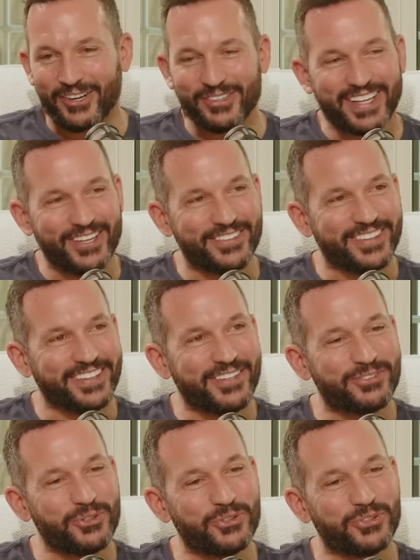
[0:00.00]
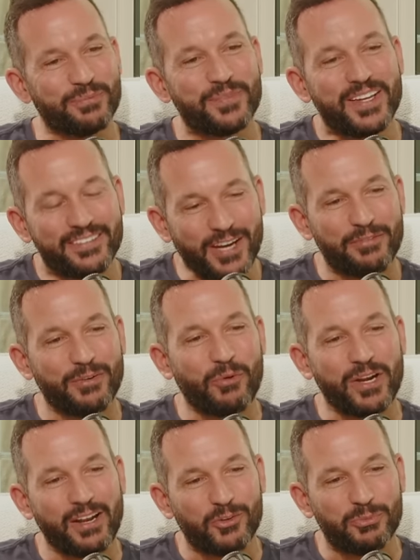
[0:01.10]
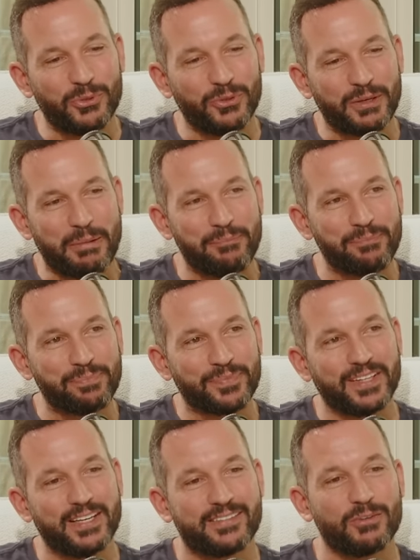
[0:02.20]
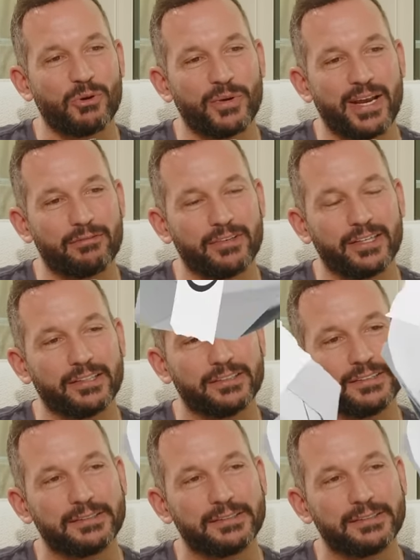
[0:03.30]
don't doubt it. That's awesome. Time for one last ball. Come on. Let's see what we have in here.